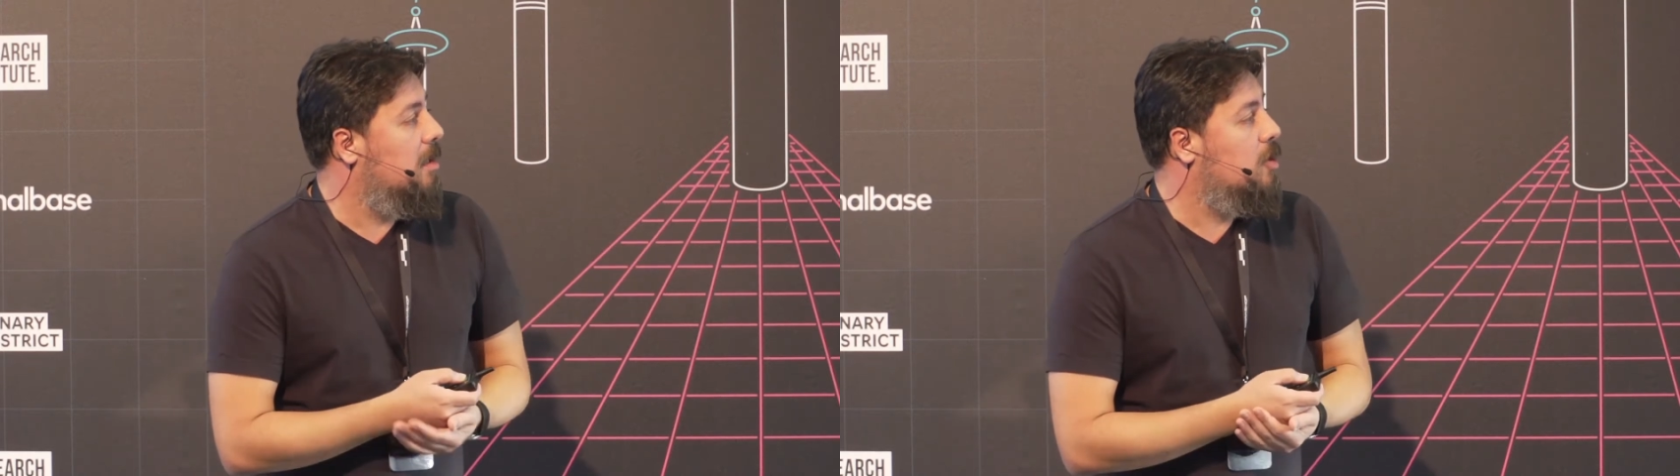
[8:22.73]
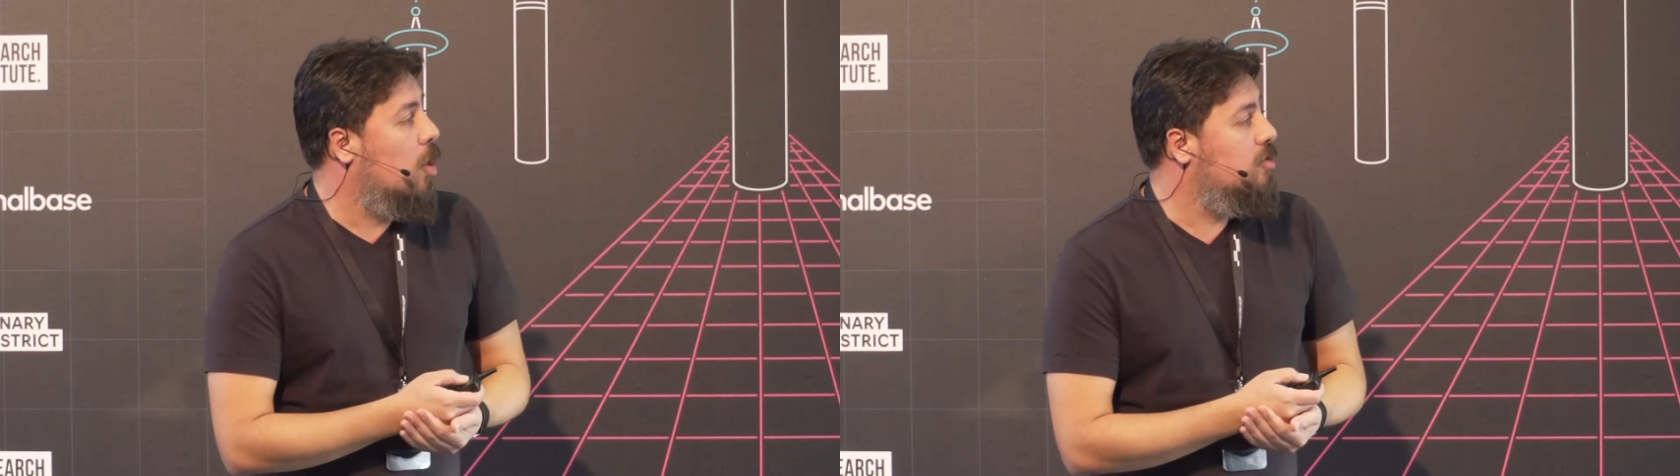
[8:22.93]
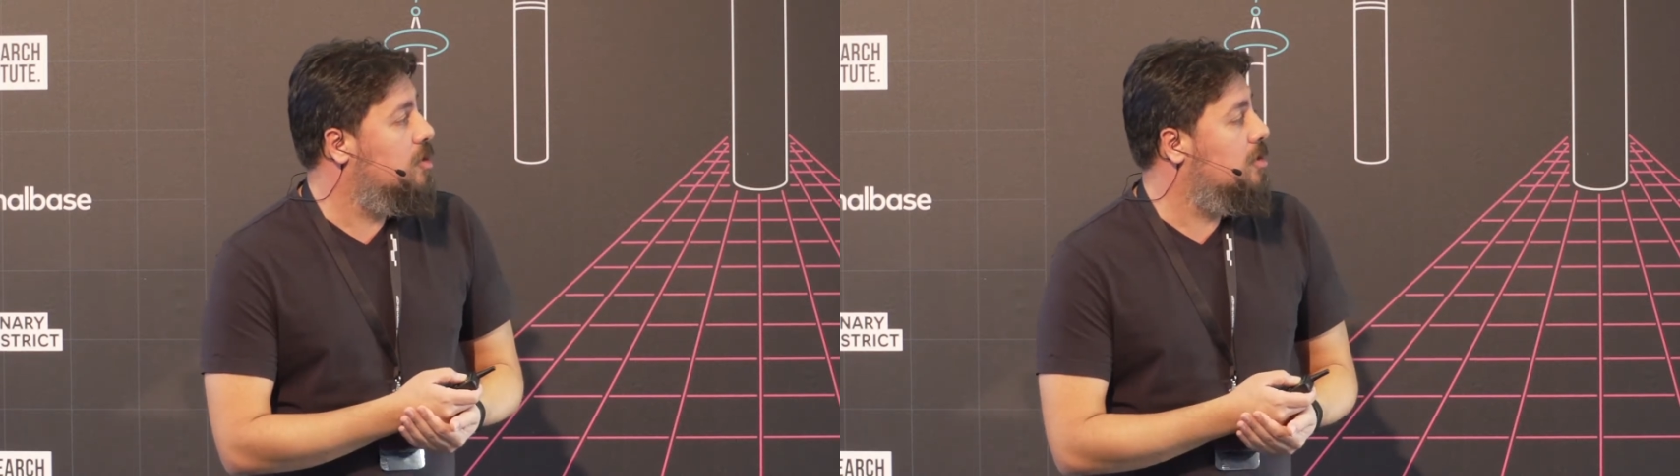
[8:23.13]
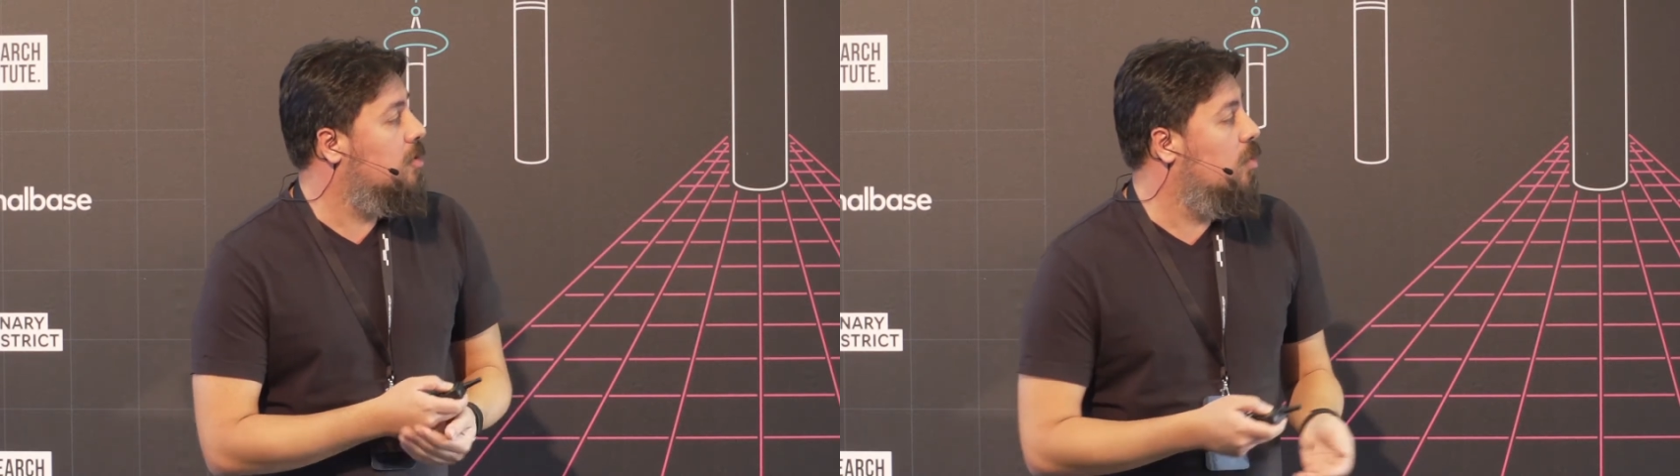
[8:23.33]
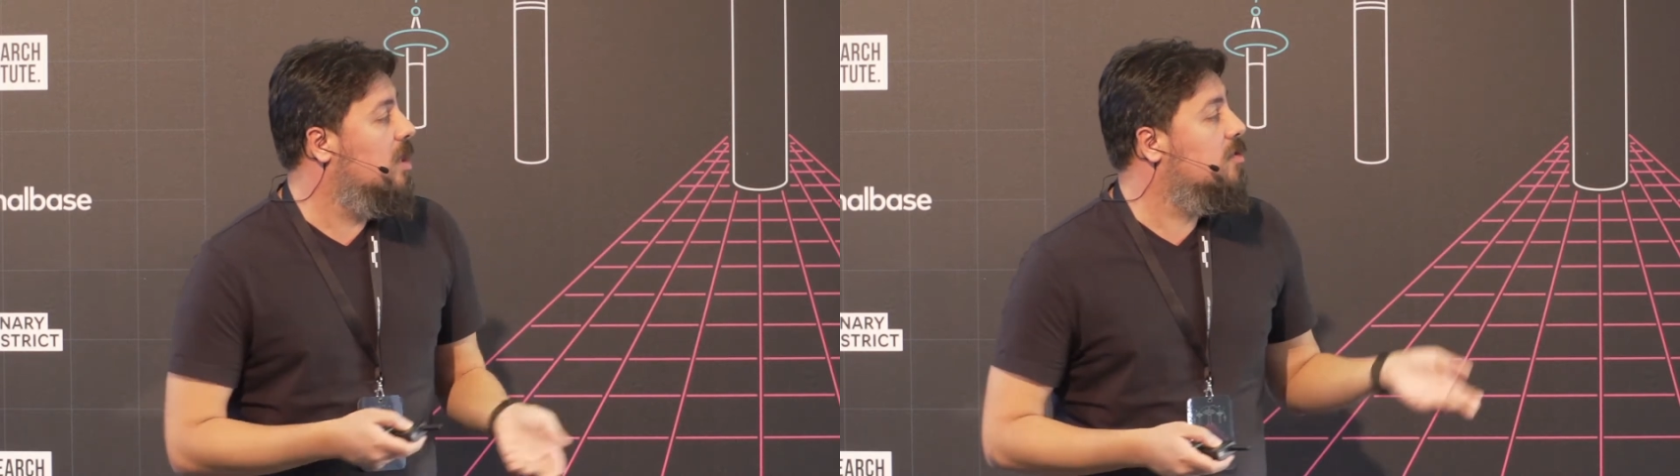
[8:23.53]
nodes
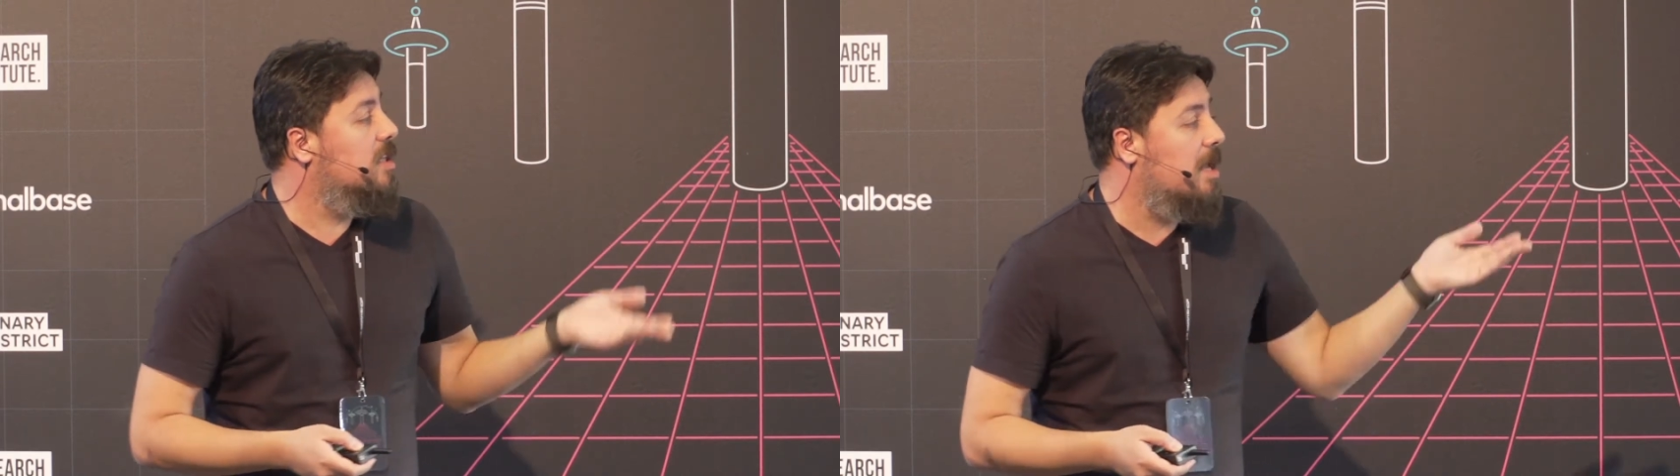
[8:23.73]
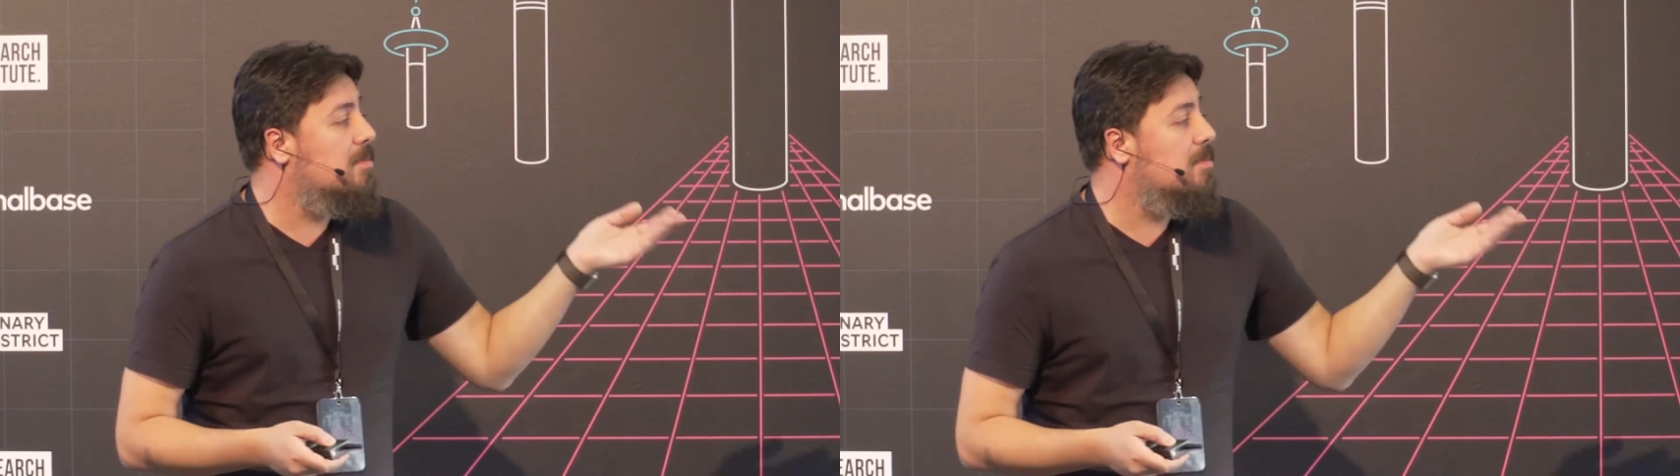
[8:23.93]
will relay